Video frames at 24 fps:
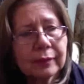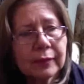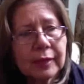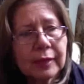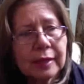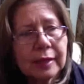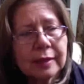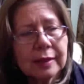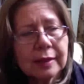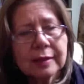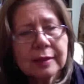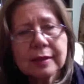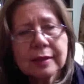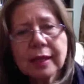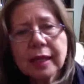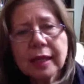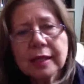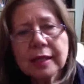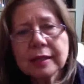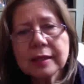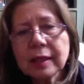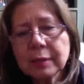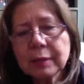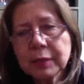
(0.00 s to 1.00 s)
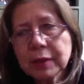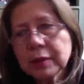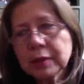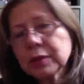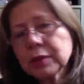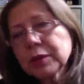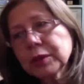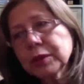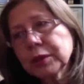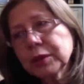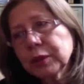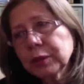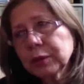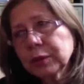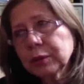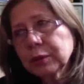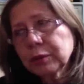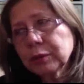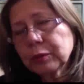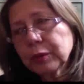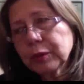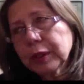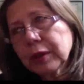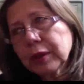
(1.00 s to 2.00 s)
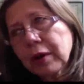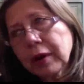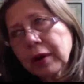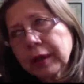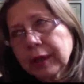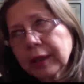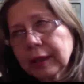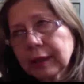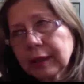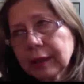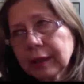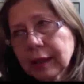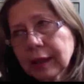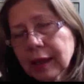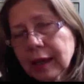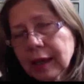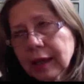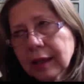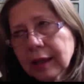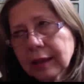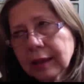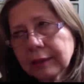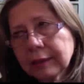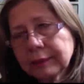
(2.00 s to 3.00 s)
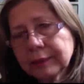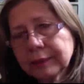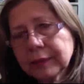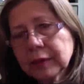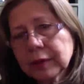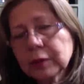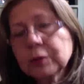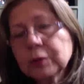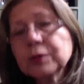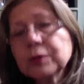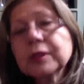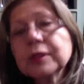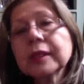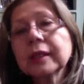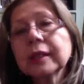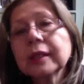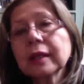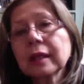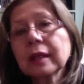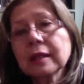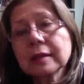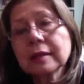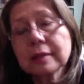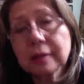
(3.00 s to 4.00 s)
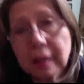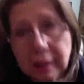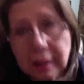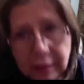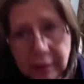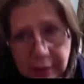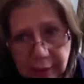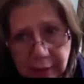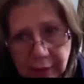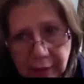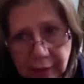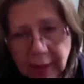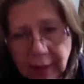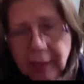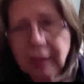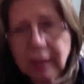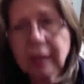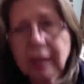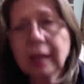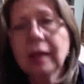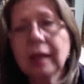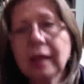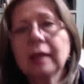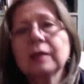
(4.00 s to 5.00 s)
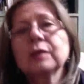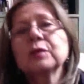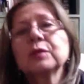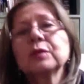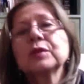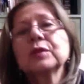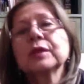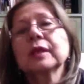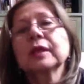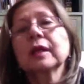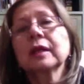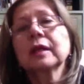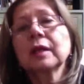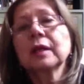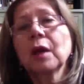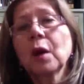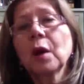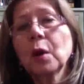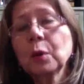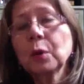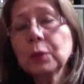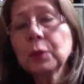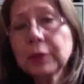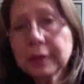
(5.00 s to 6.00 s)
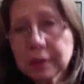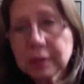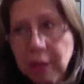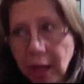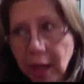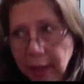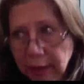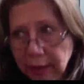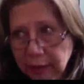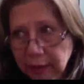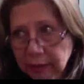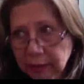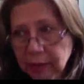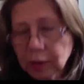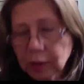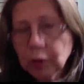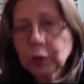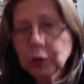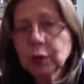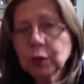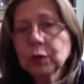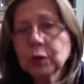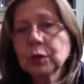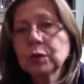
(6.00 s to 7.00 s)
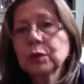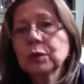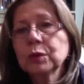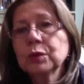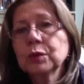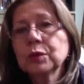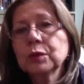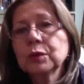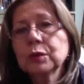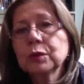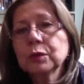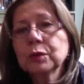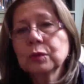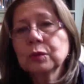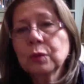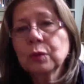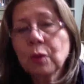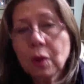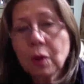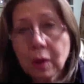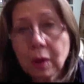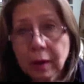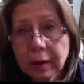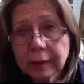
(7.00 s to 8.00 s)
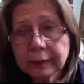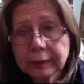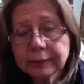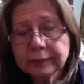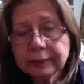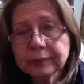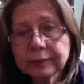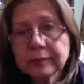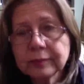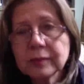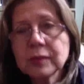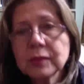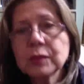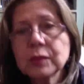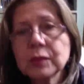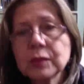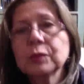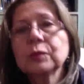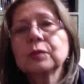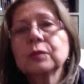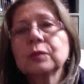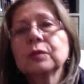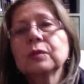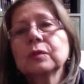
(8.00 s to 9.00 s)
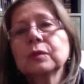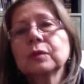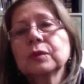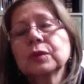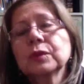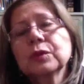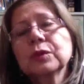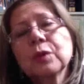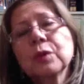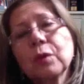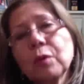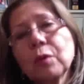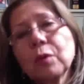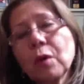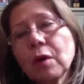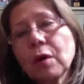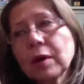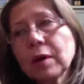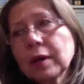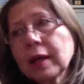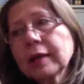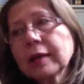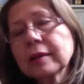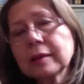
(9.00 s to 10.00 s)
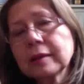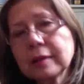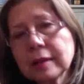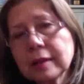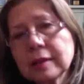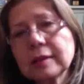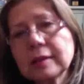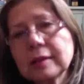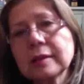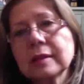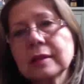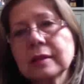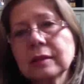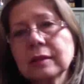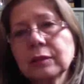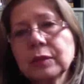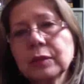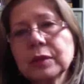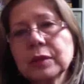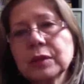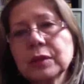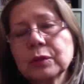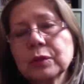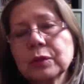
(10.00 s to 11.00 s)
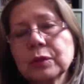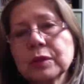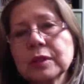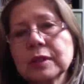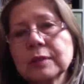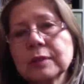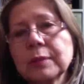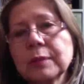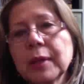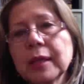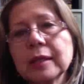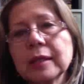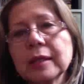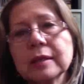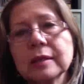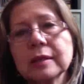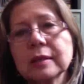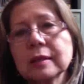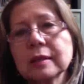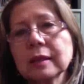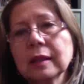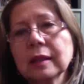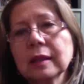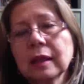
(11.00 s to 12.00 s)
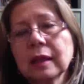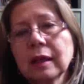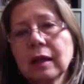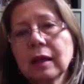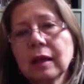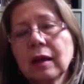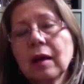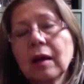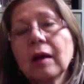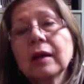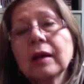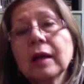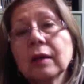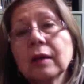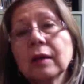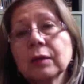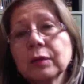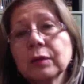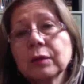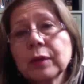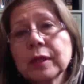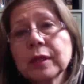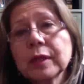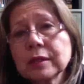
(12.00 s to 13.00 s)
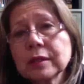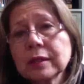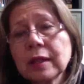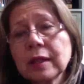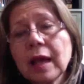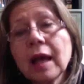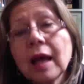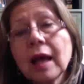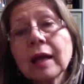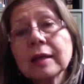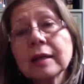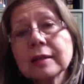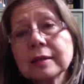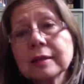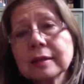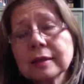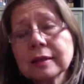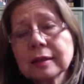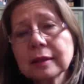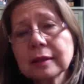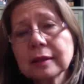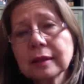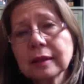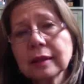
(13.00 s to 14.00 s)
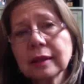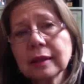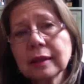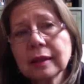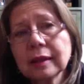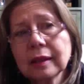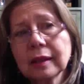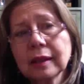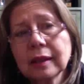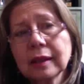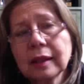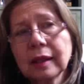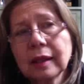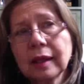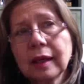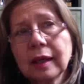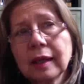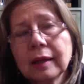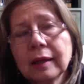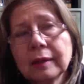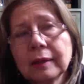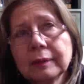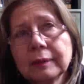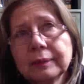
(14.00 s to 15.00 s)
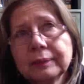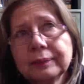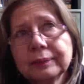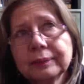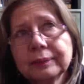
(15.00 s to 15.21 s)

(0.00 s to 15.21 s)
say something to you regarding um, losing a son and losing an only child to war, to to a war like this, which was based on outrageous lies um,